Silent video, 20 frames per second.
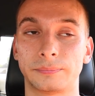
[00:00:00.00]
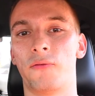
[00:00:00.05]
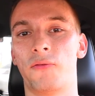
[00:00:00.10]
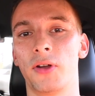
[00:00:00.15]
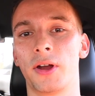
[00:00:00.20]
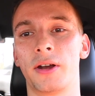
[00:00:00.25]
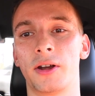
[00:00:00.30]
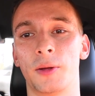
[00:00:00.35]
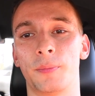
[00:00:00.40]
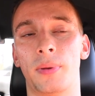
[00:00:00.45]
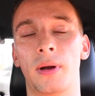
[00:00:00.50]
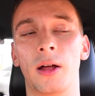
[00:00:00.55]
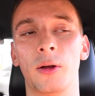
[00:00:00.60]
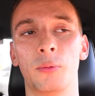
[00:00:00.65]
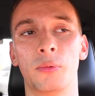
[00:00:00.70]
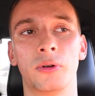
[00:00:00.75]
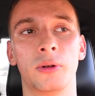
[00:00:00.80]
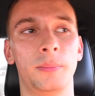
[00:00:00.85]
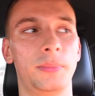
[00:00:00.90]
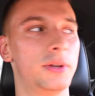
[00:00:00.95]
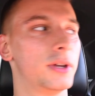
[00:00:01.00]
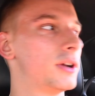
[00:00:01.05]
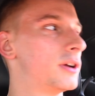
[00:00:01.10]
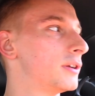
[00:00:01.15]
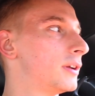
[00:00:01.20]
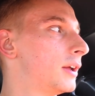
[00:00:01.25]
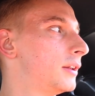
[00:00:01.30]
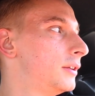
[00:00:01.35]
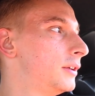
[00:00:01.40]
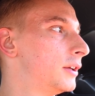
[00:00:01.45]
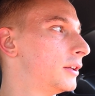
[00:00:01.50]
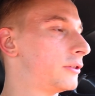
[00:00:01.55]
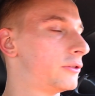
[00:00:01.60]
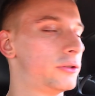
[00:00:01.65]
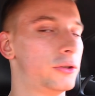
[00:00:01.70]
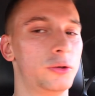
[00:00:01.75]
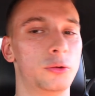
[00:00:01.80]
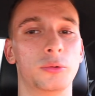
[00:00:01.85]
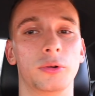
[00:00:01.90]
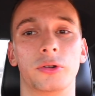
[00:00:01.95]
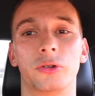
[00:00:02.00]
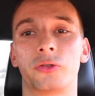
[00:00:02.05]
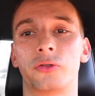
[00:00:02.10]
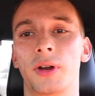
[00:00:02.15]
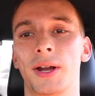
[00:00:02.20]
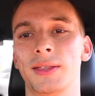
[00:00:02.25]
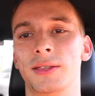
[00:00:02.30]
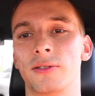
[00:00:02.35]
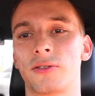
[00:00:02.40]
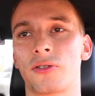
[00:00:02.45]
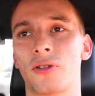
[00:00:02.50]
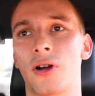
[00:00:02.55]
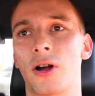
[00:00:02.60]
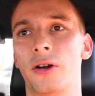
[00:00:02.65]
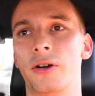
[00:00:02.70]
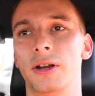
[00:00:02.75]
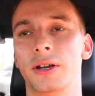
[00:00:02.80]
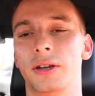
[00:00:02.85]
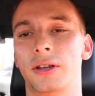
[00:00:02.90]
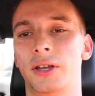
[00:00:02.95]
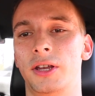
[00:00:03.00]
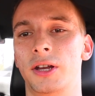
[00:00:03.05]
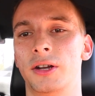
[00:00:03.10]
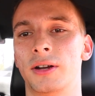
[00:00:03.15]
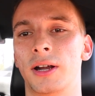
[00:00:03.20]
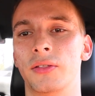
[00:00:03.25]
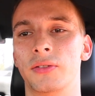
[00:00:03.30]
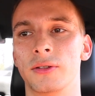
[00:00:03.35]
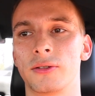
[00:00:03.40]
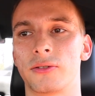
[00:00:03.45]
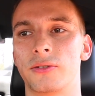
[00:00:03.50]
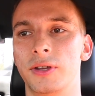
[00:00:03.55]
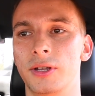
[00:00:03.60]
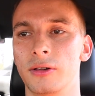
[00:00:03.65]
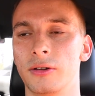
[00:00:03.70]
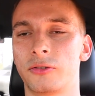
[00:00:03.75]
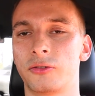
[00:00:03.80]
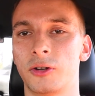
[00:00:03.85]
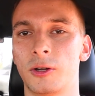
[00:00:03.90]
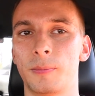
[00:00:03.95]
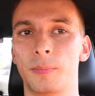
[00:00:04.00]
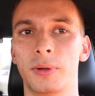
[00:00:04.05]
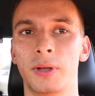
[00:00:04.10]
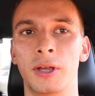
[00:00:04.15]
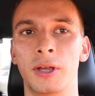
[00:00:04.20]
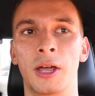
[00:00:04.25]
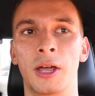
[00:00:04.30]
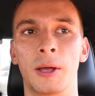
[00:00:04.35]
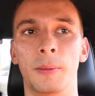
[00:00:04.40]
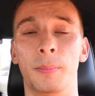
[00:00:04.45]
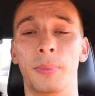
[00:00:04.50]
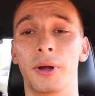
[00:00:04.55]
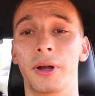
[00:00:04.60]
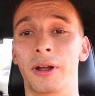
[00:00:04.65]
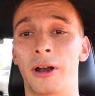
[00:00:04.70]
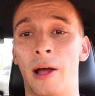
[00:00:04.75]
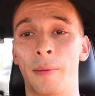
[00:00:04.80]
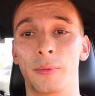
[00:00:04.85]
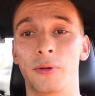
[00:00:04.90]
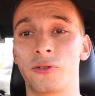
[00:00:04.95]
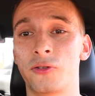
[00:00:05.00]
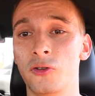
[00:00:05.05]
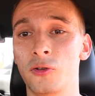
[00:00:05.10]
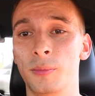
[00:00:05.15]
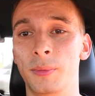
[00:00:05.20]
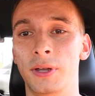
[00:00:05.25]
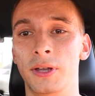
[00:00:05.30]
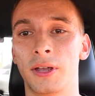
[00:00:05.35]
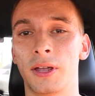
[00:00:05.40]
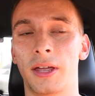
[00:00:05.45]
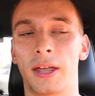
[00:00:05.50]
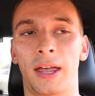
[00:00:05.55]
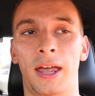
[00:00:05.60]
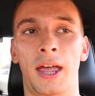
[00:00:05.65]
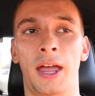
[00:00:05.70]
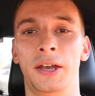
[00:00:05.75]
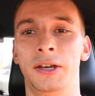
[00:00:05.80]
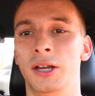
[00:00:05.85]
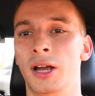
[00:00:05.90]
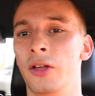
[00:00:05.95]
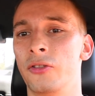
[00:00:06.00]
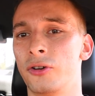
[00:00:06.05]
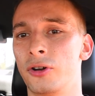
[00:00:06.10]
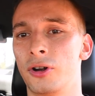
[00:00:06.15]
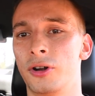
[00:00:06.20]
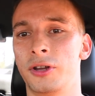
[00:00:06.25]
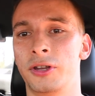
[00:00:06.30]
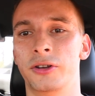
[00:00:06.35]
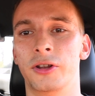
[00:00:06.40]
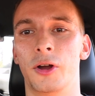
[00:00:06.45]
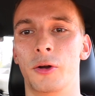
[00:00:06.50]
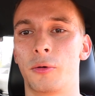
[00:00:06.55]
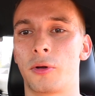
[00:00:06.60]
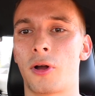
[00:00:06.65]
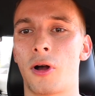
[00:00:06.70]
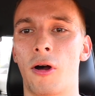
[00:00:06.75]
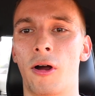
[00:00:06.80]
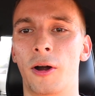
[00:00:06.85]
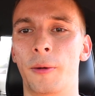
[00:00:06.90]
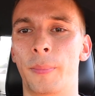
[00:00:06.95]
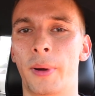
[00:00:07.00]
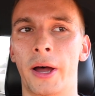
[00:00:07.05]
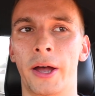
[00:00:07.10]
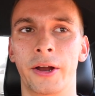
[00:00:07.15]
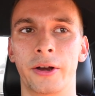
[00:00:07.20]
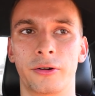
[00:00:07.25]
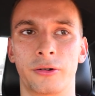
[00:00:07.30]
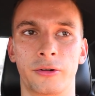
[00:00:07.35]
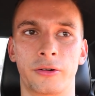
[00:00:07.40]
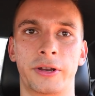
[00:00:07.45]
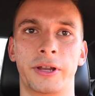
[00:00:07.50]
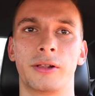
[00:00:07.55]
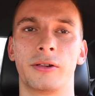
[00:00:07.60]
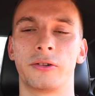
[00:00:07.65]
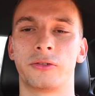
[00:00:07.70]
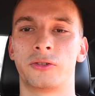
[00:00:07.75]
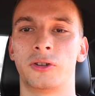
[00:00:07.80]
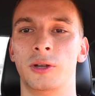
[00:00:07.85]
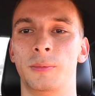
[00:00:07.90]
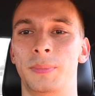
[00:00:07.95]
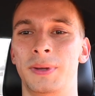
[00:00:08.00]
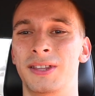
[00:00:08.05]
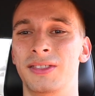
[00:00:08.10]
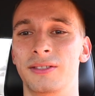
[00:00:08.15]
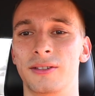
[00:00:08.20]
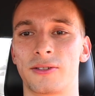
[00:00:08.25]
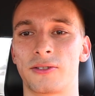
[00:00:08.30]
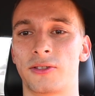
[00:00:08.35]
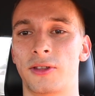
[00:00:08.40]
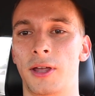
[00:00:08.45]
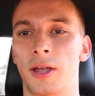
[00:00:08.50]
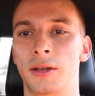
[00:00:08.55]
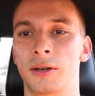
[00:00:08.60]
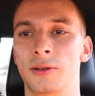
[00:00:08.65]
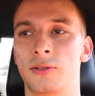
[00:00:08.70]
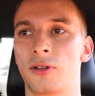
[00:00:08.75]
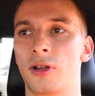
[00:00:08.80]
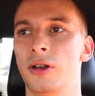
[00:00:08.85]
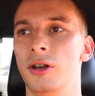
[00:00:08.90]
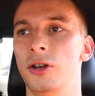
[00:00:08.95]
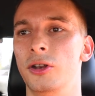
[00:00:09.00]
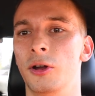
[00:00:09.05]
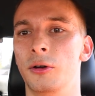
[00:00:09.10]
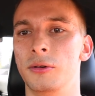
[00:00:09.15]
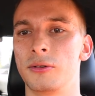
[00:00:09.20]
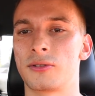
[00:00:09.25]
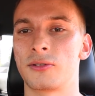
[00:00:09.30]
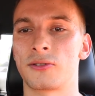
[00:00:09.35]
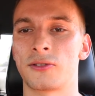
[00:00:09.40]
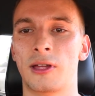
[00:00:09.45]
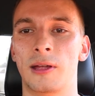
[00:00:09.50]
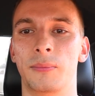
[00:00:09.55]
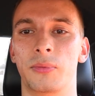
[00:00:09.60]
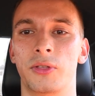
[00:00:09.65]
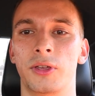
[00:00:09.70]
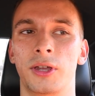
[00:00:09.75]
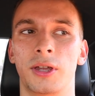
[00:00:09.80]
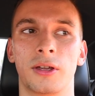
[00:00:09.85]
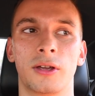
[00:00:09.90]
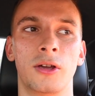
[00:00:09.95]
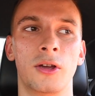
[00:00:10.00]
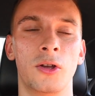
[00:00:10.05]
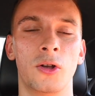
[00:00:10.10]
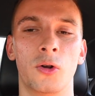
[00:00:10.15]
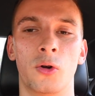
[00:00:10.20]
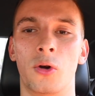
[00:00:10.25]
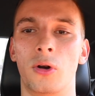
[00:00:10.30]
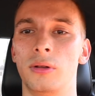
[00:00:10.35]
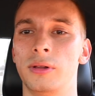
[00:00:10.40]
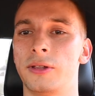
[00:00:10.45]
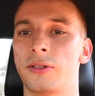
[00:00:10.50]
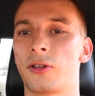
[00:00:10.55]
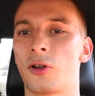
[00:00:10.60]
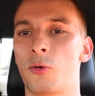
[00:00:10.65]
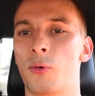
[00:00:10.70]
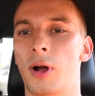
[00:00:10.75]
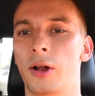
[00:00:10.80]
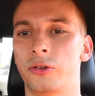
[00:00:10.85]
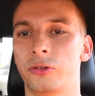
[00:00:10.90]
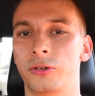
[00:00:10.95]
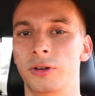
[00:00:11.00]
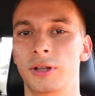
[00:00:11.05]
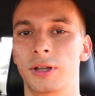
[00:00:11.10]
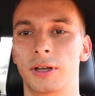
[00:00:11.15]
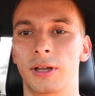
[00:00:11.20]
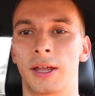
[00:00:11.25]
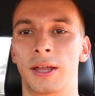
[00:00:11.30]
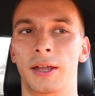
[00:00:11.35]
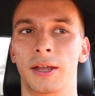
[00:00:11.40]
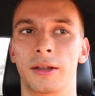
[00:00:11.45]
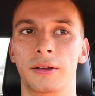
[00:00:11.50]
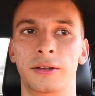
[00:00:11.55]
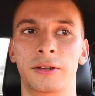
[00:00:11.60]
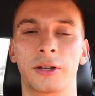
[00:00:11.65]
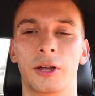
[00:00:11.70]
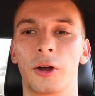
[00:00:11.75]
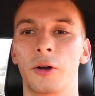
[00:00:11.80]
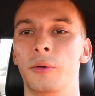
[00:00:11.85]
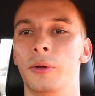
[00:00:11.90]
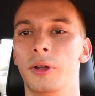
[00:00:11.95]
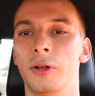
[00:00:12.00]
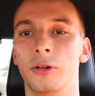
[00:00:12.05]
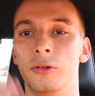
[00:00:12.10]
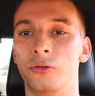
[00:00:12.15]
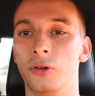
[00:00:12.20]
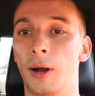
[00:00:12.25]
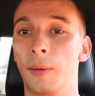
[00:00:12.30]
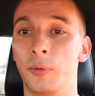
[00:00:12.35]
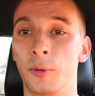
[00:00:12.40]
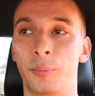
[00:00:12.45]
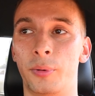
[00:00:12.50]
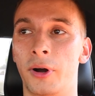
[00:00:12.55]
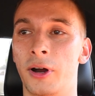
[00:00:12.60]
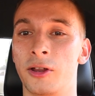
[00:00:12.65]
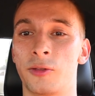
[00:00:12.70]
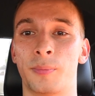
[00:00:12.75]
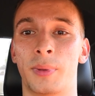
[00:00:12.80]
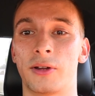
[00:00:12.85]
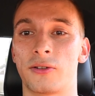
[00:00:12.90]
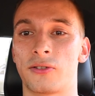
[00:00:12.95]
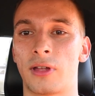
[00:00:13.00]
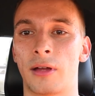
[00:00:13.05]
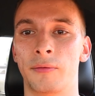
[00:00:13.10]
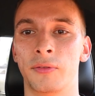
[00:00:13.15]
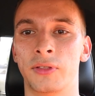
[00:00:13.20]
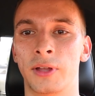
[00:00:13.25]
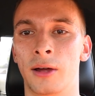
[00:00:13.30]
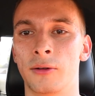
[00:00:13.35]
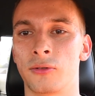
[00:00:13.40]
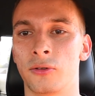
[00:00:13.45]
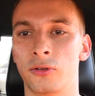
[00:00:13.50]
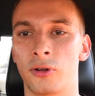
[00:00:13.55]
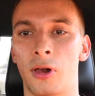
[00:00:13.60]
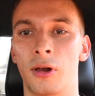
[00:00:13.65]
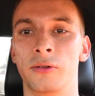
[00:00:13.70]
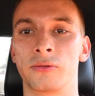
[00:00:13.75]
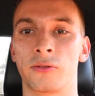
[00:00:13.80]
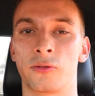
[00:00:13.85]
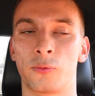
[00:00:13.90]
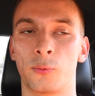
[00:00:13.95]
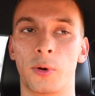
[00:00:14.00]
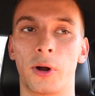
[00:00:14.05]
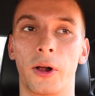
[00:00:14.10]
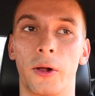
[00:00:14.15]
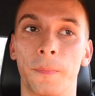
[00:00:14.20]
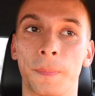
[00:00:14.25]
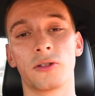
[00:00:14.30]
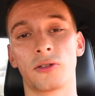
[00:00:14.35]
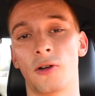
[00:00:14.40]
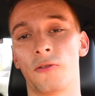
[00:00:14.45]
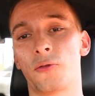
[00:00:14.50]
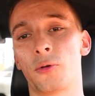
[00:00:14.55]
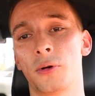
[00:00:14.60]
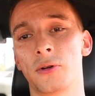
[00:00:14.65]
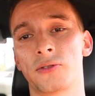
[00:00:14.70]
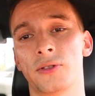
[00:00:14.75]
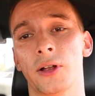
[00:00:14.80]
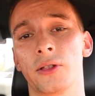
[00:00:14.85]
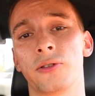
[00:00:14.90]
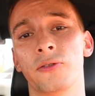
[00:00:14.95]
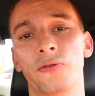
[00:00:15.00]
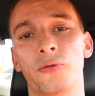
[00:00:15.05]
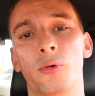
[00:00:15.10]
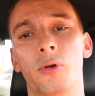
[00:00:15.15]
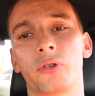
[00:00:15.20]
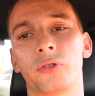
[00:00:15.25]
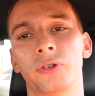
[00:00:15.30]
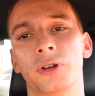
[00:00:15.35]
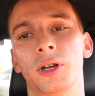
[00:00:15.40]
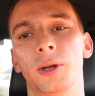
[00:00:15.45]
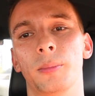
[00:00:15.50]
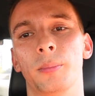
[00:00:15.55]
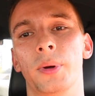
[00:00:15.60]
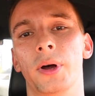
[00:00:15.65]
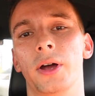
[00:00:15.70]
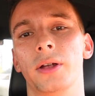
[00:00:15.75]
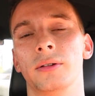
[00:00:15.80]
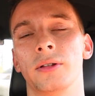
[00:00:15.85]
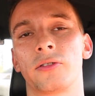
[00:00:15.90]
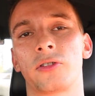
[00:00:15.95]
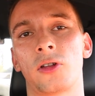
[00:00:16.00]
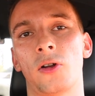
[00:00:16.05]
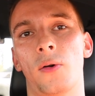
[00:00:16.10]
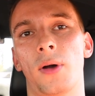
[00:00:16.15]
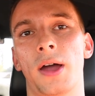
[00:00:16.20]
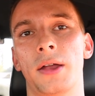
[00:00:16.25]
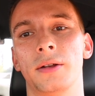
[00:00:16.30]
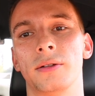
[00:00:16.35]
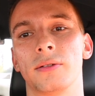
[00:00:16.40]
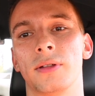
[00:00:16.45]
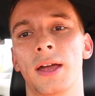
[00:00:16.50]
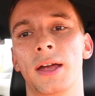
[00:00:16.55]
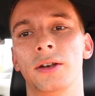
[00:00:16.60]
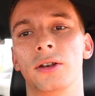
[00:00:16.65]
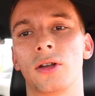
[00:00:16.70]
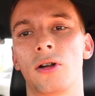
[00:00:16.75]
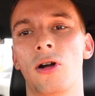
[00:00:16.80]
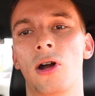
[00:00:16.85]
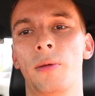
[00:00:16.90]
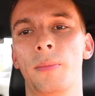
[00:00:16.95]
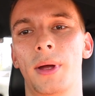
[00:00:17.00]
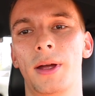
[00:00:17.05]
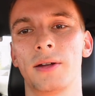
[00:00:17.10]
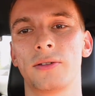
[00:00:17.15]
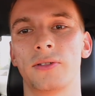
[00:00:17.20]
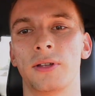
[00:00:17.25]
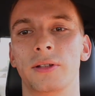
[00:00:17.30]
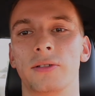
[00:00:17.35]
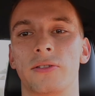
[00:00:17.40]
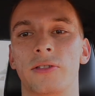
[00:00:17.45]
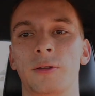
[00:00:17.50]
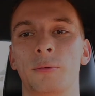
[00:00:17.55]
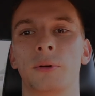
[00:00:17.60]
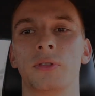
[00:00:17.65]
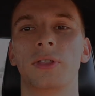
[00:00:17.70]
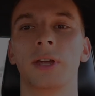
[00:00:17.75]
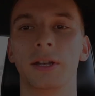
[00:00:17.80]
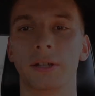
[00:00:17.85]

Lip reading: I figured it probably wouldn't be a good idea to trade this car in here at this dealership, but I'm assuming any other, you know, car buyer or dealership in this state is gonna notice the same thing, or at least question it and, you know, drop the price by $7,000 as well. So of course that's unfortunate, but let's go ahead and head to CarMax and see what they